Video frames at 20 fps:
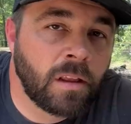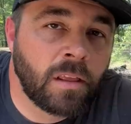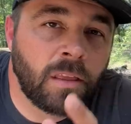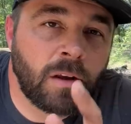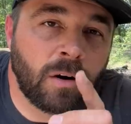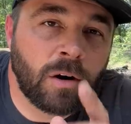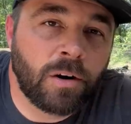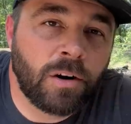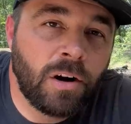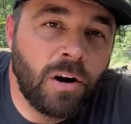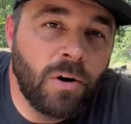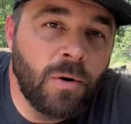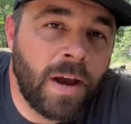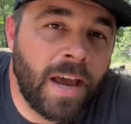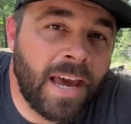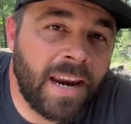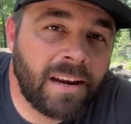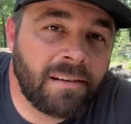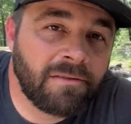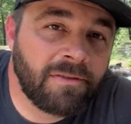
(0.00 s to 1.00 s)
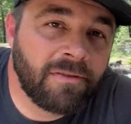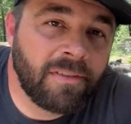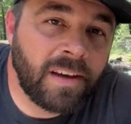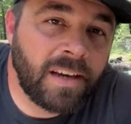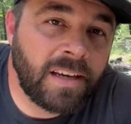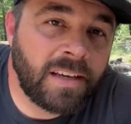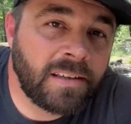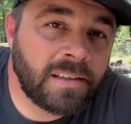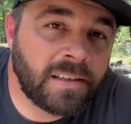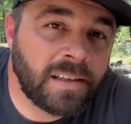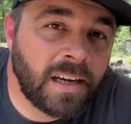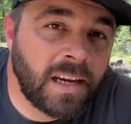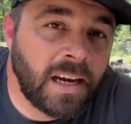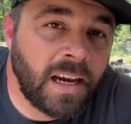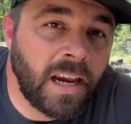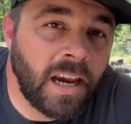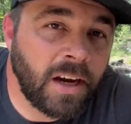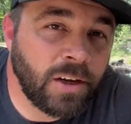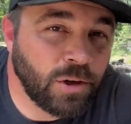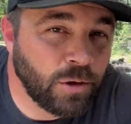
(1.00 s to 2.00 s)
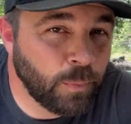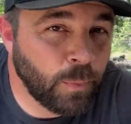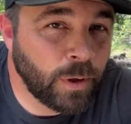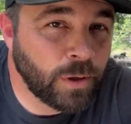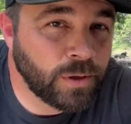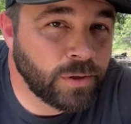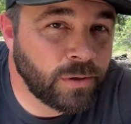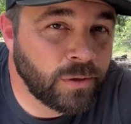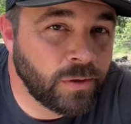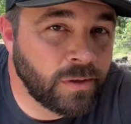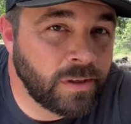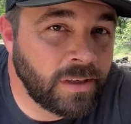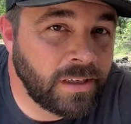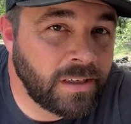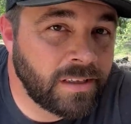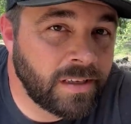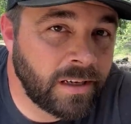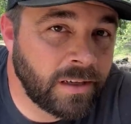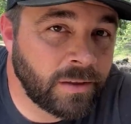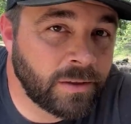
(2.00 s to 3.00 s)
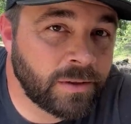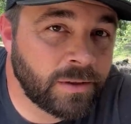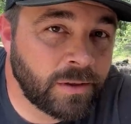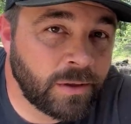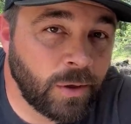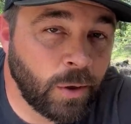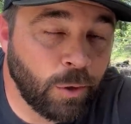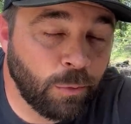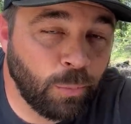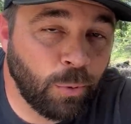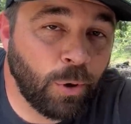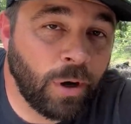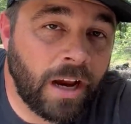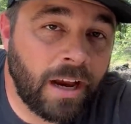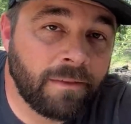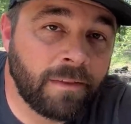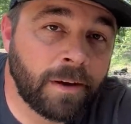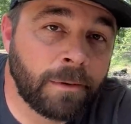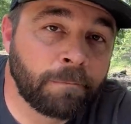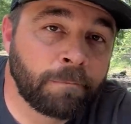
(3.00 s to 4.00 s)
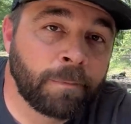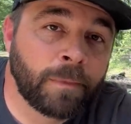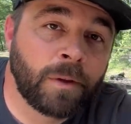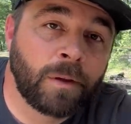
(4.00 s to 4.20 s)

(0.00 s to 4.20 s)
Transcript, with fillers: There are no added fees, and your personal details are private.